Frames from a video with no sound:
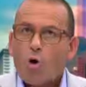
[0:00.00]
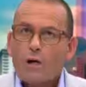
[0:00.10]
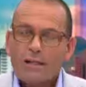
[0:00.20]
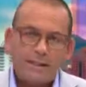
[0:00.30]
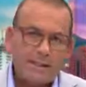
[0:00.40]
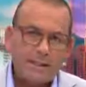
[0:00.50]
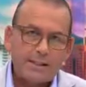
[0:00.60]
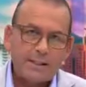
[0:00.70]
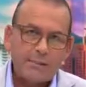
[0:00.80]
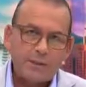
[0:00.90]
All right, it's
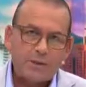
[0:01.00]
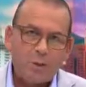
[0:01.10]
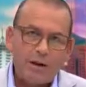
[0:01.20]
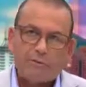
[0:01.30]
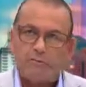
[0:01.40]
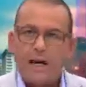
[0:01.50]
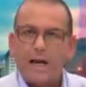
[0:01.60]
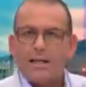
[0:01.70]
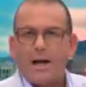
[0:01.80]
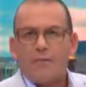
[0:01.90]
16 minutes away from
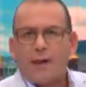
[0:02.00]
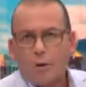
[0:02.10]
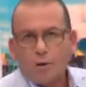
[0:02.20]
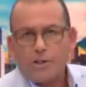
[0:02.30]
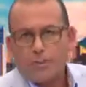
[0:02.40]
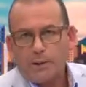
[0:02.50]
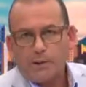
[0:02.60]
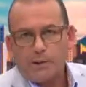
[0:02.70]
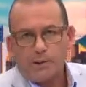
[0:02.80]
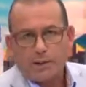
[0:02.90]
9 now. The oldest
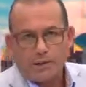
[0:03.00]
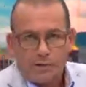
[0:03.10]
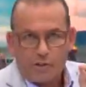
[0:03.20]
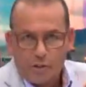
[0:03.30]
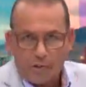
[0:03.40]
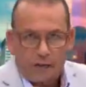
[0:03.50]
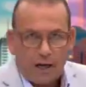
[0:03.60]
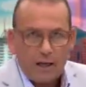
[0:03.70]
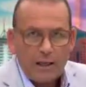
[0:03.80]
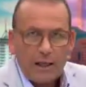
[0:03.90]
person to live so
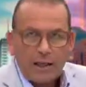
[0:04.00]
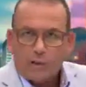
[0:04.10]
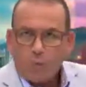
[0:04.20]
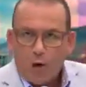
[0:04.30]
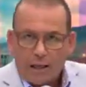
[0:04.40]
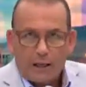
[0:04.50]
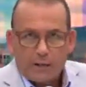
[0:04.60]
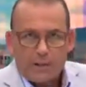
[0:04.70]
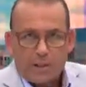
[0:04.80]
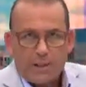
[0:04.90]
far is
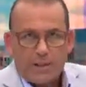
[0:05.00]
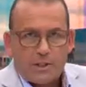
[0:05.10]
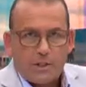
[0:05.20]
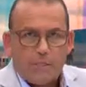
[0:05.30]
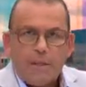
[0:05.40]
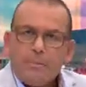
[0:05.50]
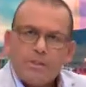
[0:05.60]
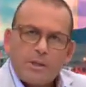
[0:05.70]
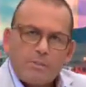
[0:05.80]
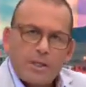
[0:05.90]
122.
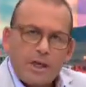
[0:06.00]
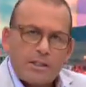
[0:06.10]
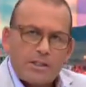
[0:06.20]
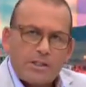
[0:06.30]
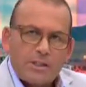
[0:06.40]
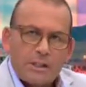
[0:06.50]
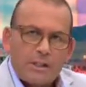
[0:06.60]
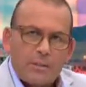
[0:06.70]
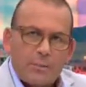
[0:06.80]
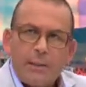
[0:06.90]
But some scientists
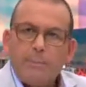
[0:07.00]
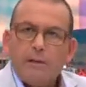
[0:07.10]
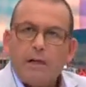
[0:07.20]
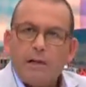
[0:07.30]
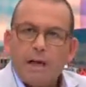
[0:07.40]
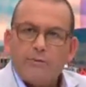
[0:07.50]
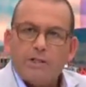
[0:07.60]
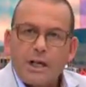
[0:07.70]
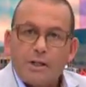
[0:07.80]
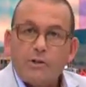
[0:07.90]
think there are people alive
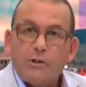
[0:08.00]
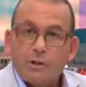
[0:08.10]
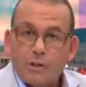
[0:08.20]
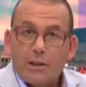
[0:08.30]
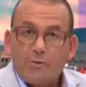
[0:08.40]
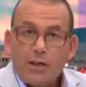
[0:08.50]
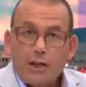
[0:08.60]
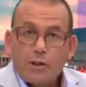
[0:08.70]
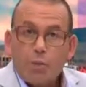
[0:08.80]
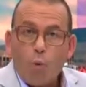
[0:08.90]
today who could live
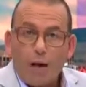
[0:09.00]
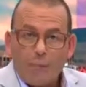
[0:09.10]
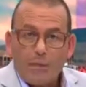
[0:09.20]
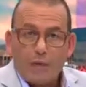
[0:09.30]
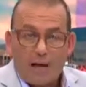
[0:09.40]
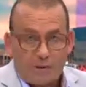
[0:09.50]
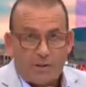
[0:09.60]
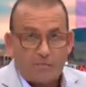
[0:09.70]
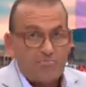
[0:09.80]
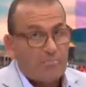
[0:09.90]
to
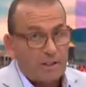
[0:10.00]
1,000.